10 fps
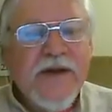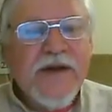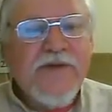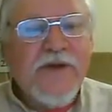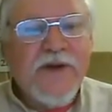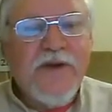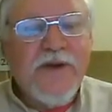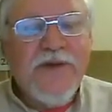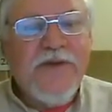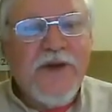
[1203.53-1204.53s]
There
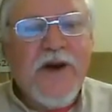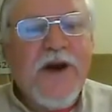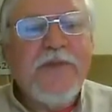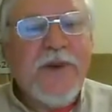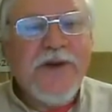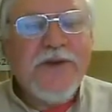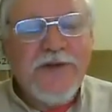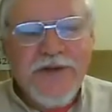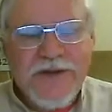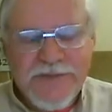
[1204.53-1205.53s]
are
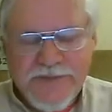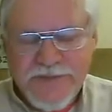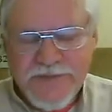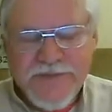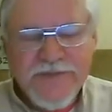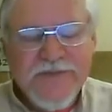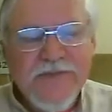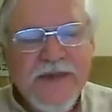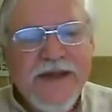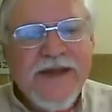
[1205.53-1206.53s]
books
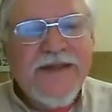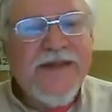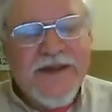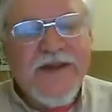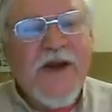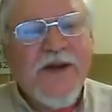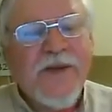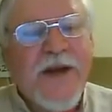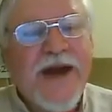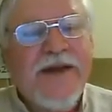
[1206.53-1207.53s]
that talk
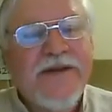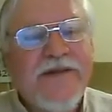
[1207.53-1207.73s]
about